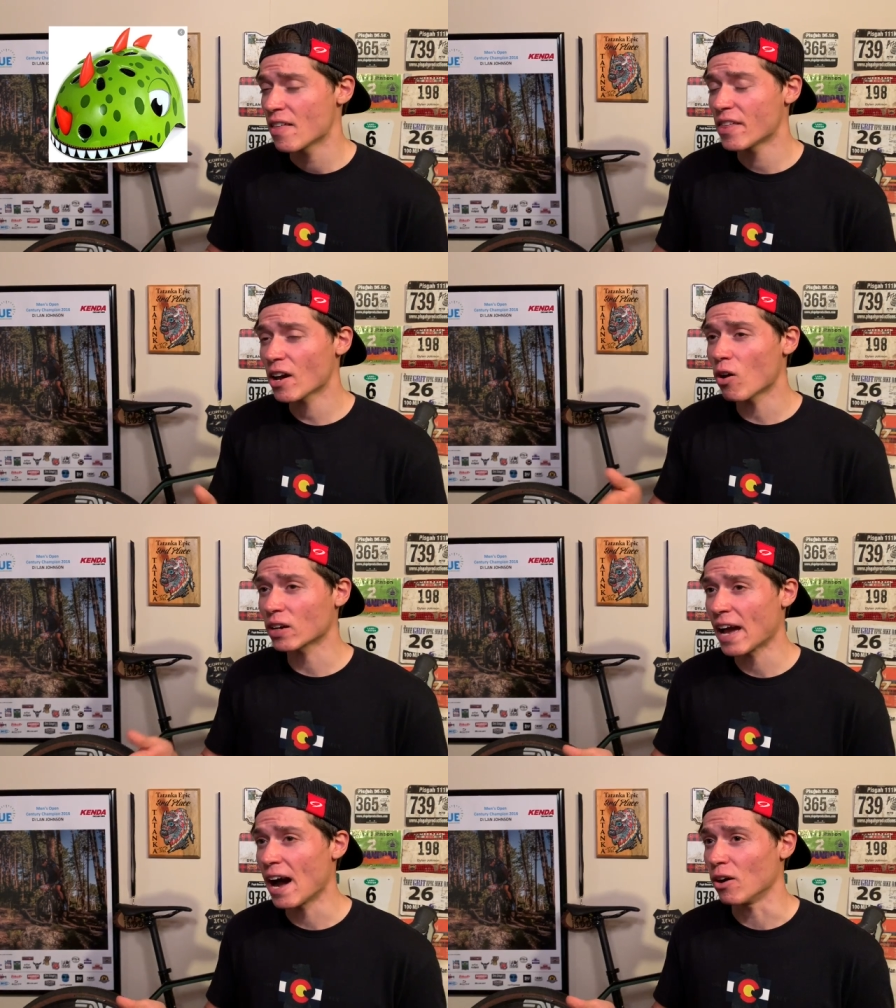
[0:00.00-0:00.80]
they all
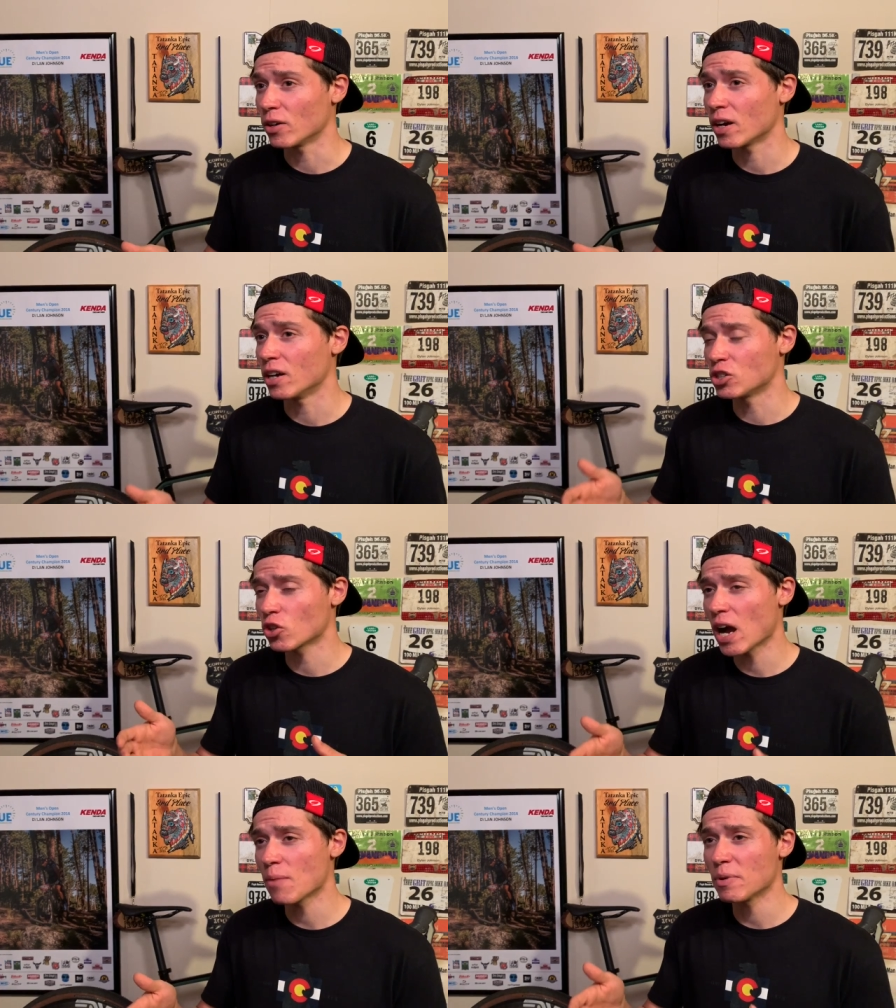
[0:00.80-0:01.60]
count. A
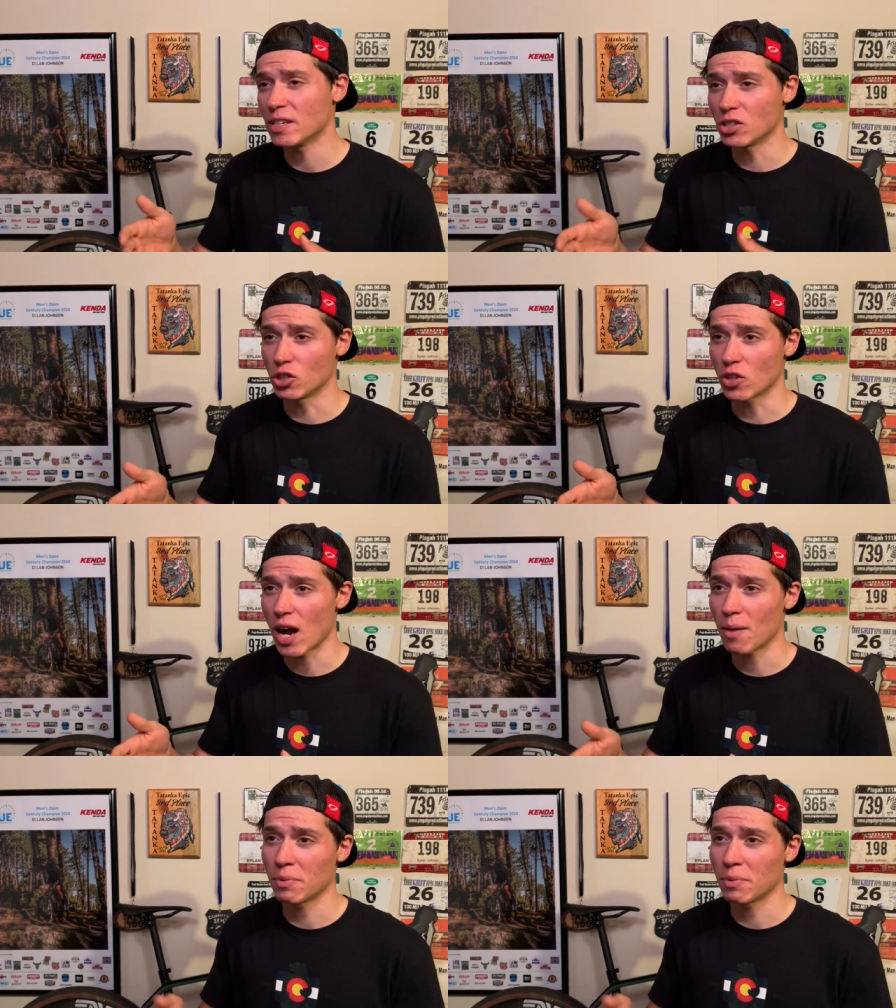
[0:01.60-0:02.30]
drop is a drop.